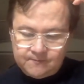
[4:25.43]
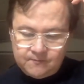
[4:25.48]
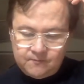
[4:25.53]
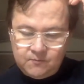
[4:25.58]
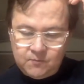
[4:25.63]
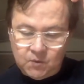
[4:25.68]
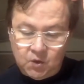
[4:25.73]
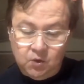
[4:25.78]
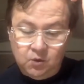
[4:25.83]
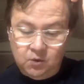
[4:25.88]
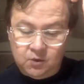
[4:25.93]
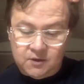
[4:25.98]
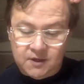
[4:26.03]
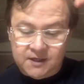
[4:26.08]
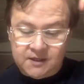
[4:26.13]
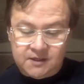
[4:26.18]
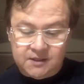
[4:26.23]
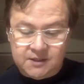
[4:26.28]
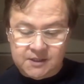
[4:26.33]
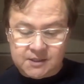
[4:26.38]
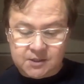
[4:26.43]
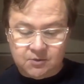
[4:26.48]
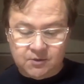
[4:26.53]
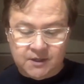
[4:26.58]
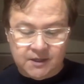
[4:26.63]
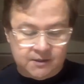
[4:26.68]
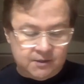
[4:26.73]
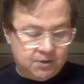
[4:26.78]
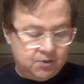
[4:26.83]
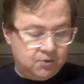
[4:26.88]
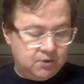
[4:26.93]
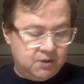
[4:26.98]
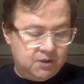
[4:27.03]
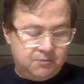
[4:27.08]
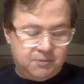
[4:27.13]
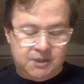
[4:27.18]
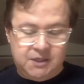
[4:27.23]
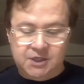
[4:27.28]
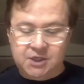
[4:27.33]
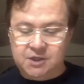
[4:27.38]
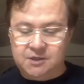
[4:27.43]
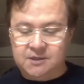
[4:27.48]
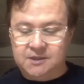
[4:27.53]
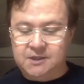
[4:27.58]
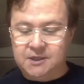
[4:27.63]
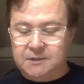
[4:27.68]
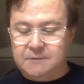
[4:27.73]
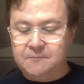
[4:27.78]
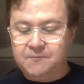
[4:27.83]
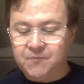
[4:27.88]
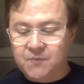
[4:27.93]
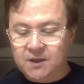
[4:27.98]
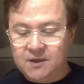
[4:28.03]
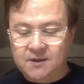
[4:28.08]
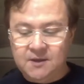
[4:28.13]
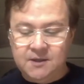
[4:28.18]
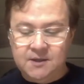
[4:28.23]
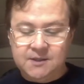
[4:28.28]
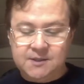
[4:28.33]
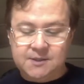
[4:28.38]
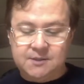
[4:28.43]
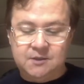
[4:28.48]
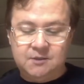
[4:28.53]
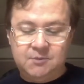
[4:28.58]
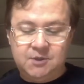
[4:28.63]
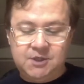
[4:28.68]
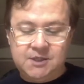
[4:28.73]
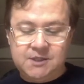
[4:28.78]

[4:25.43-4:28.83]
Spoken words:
Or I could just go ahead and do elimination again. So let's just